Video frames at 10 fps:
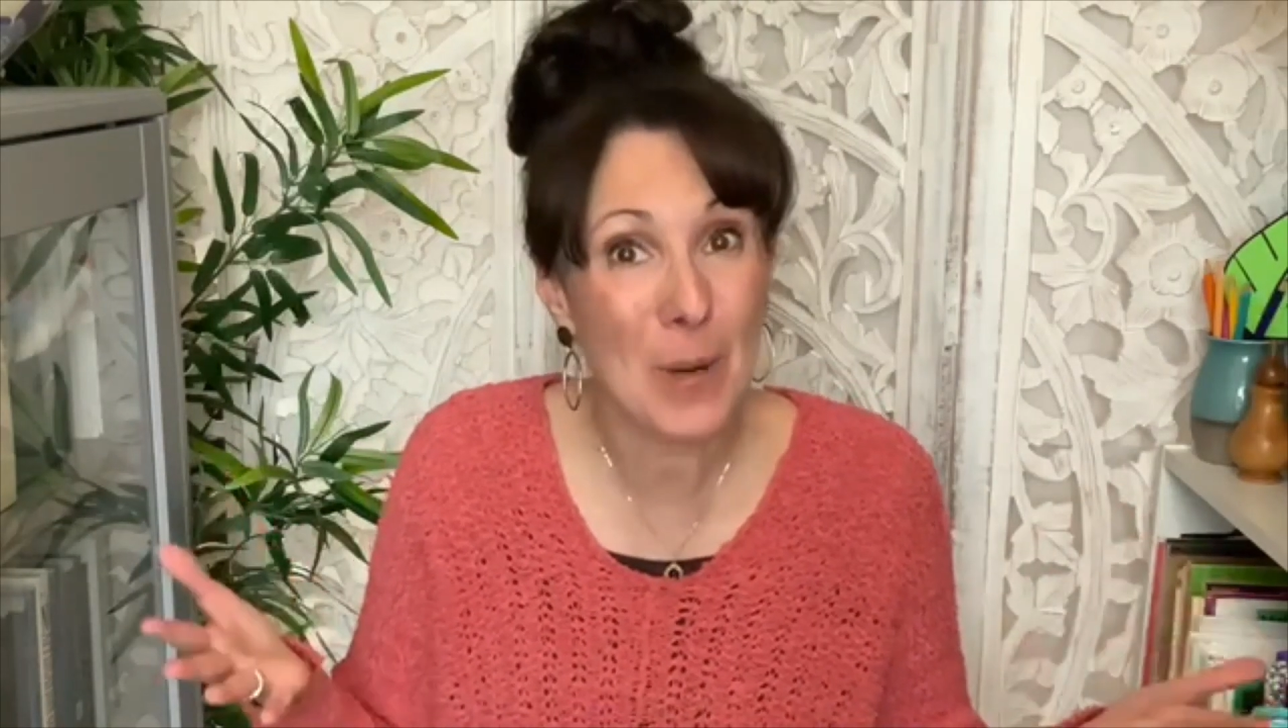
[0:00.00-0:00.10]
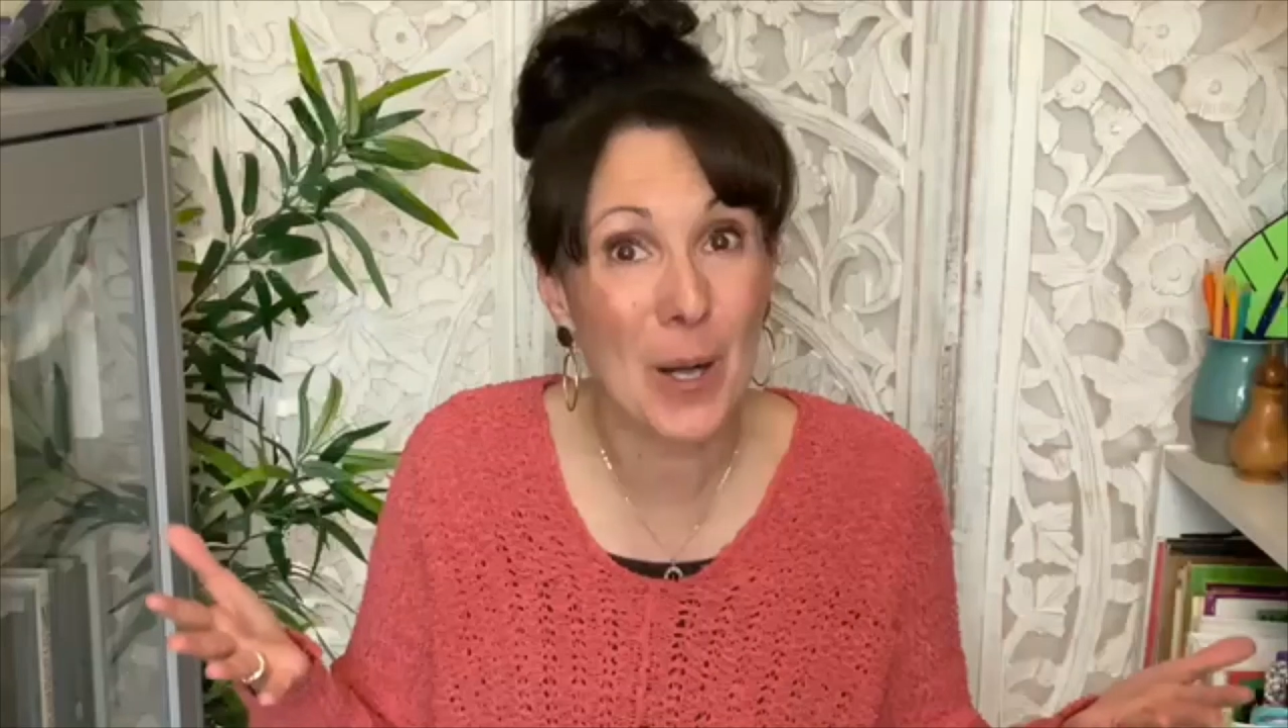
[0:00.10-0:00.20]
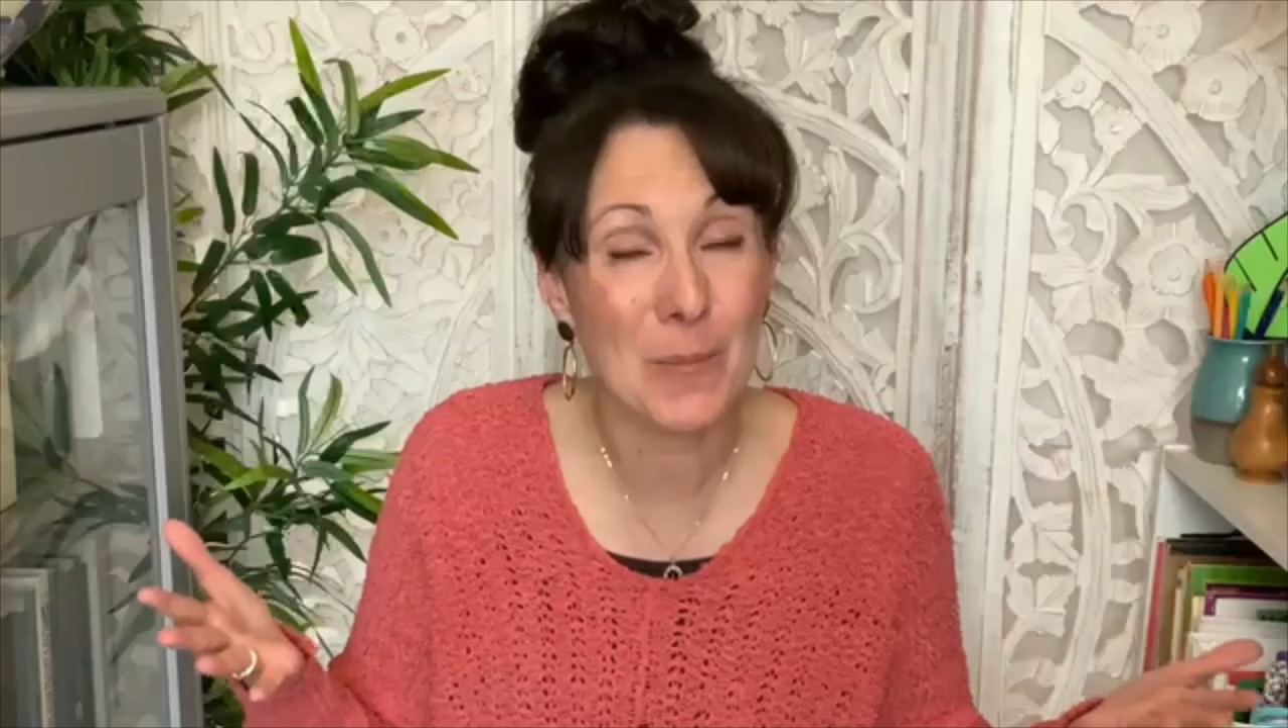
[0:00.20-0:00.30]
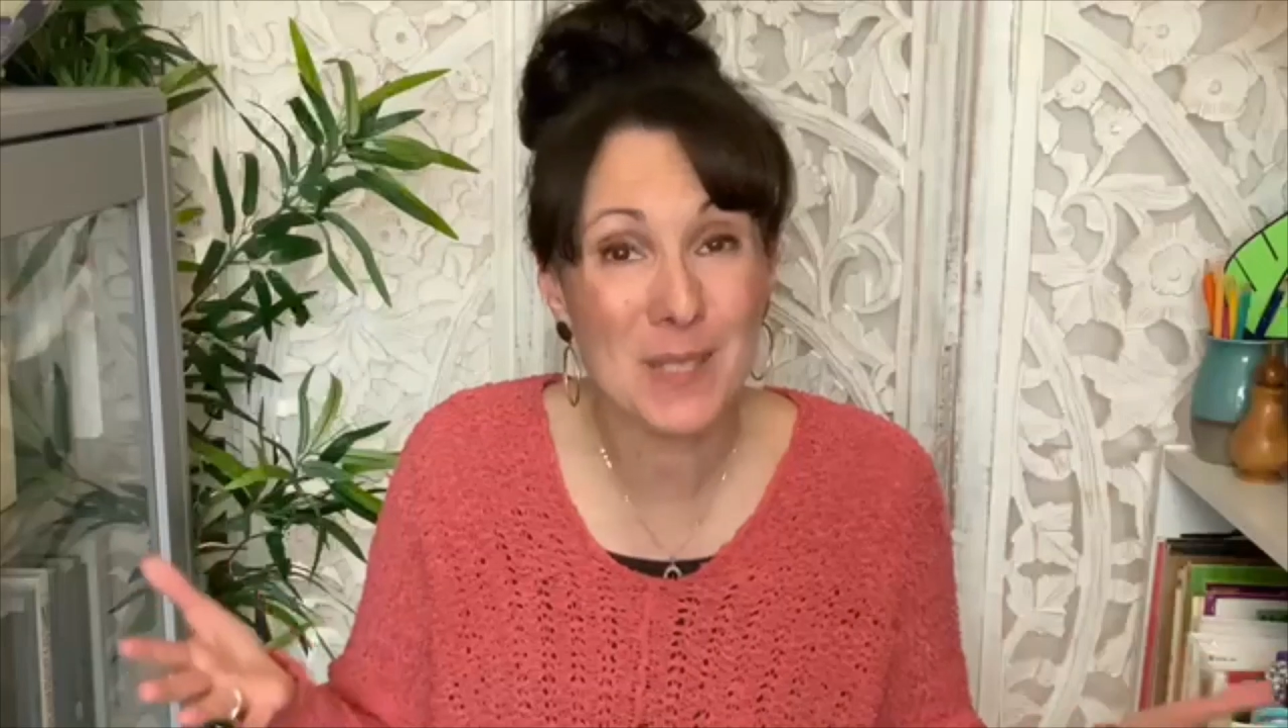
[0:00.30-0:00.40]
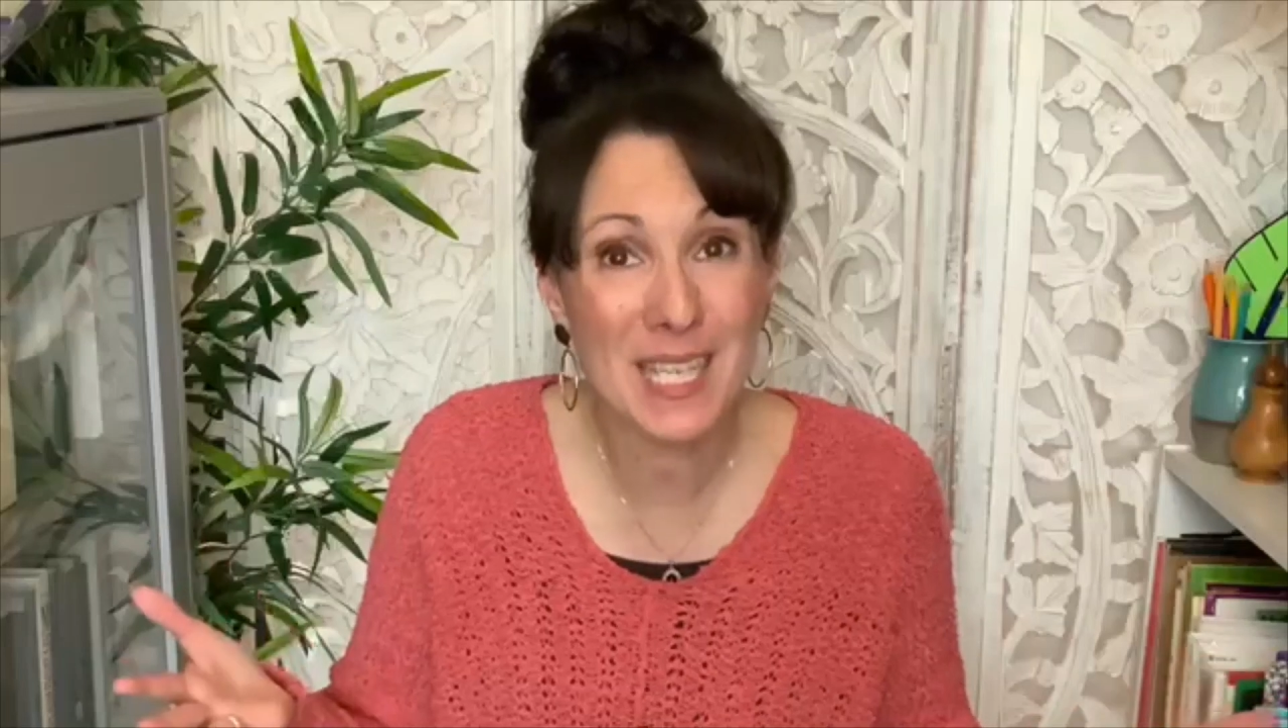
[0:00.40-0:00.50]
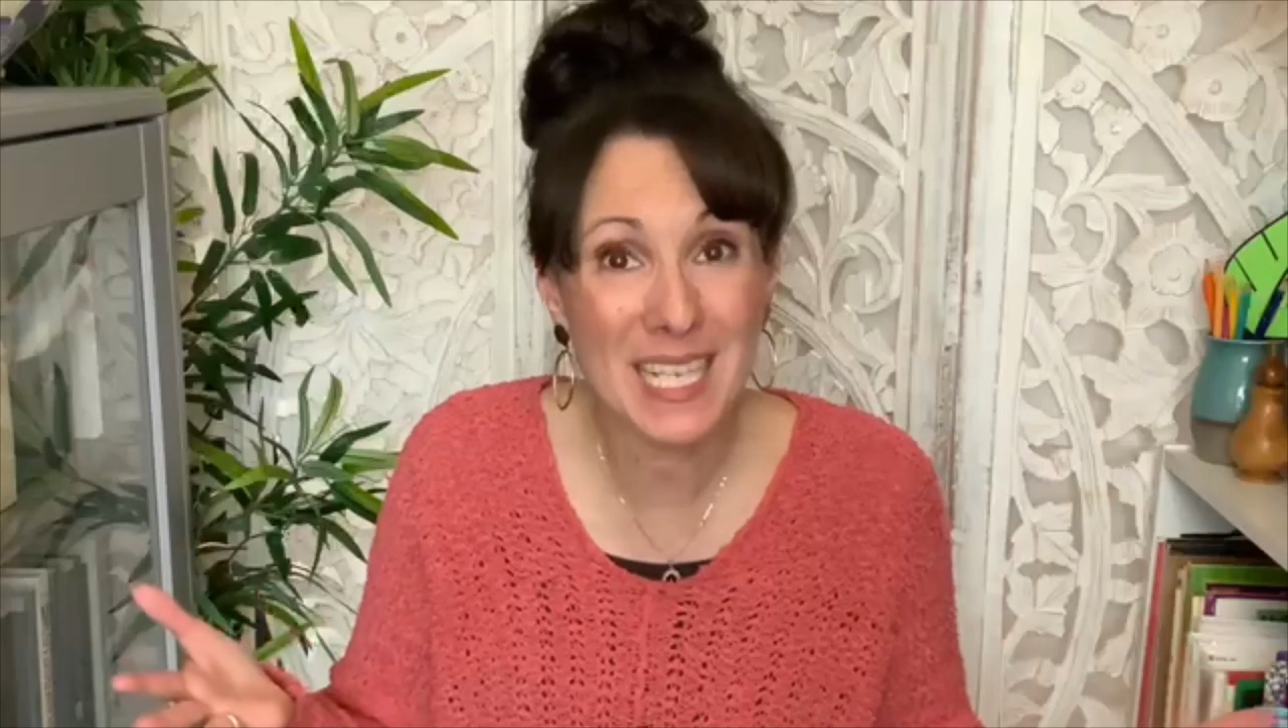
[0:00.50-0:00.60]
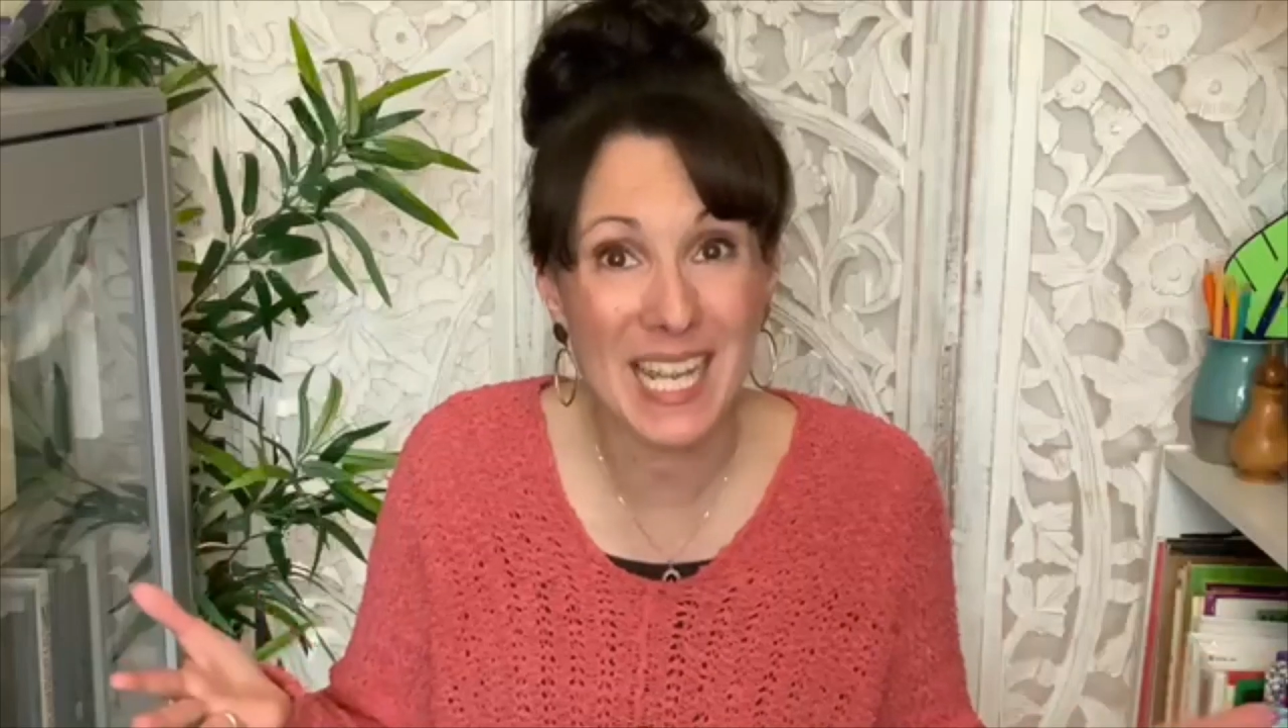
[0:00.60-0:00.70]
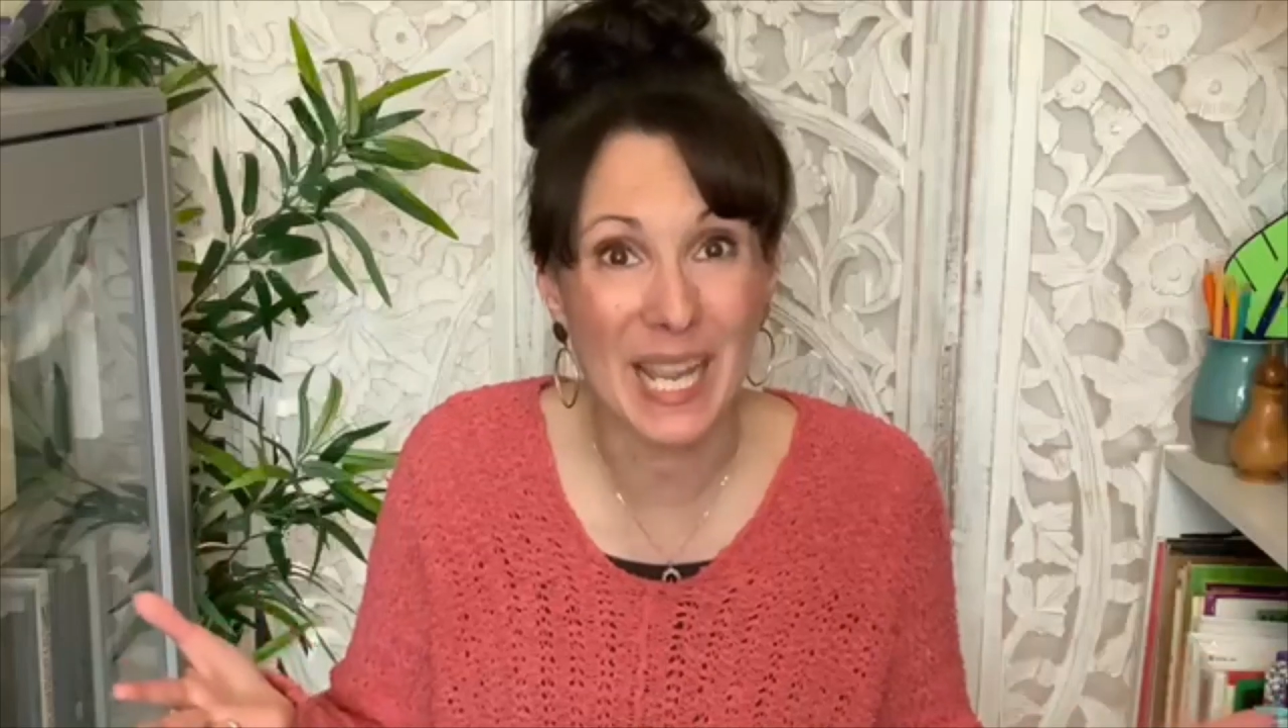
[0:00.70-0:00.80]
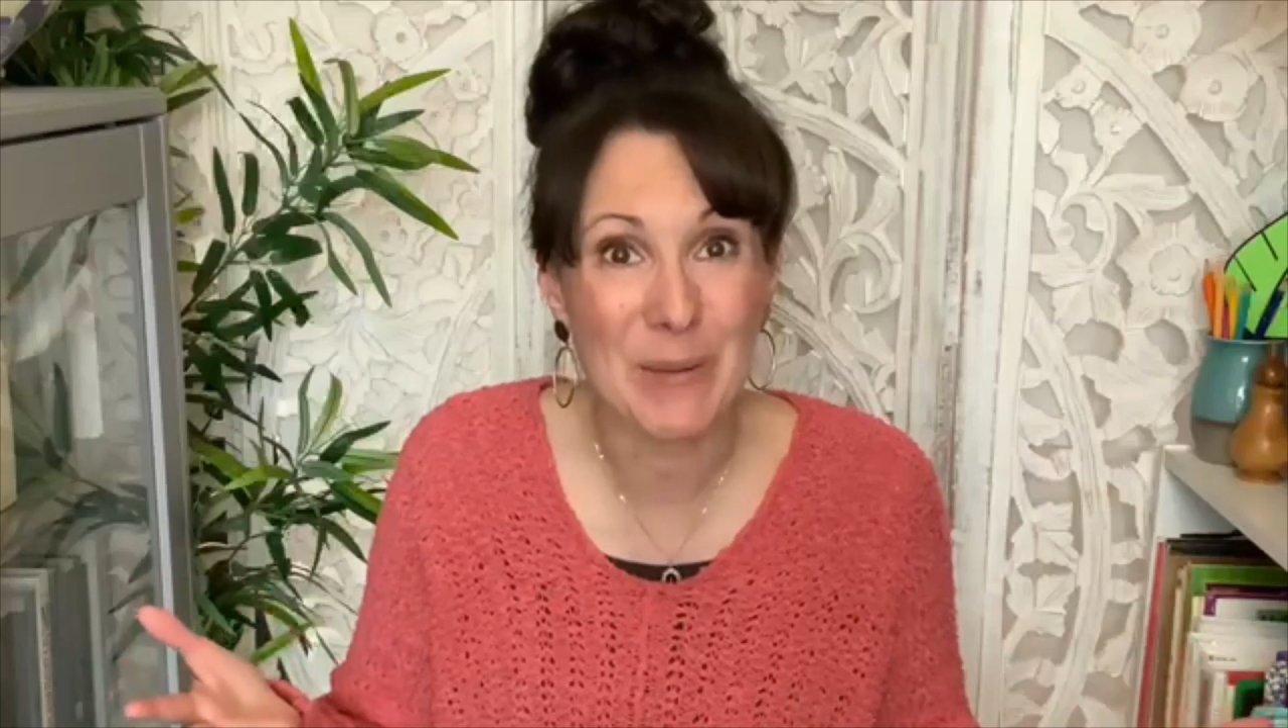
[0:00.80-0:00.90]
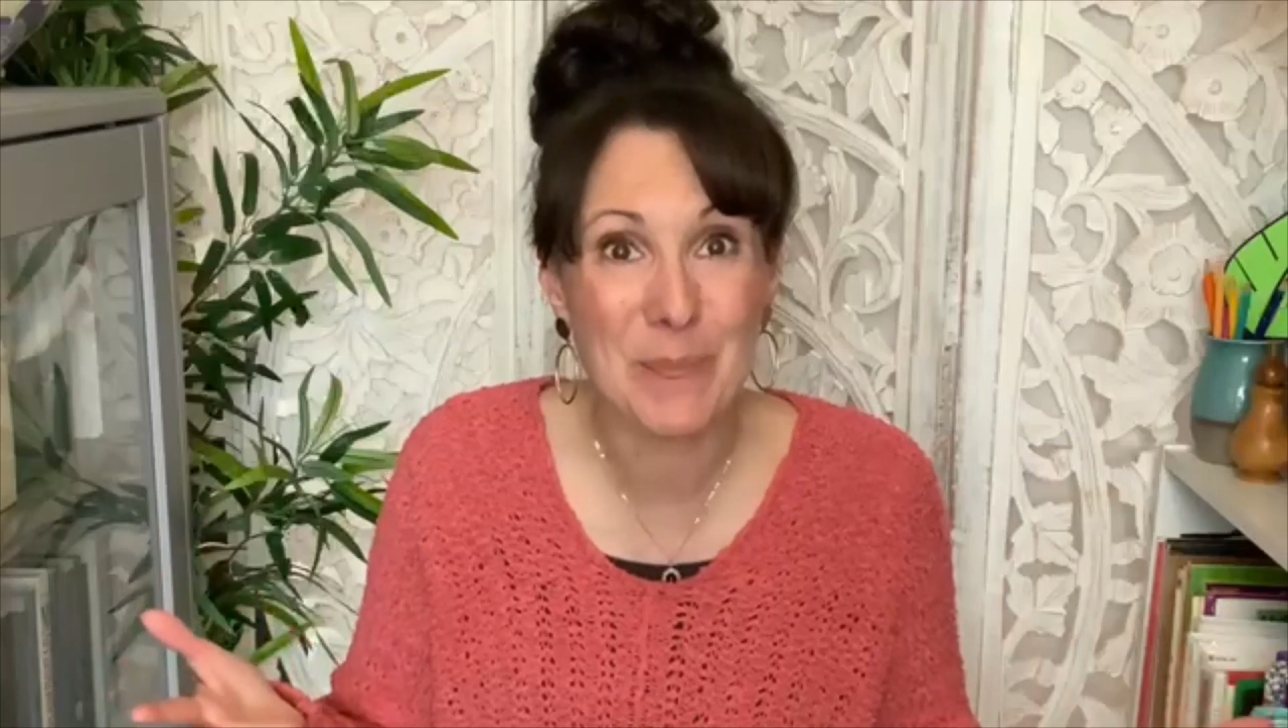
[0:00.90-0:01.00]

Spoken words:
Palm Sunday.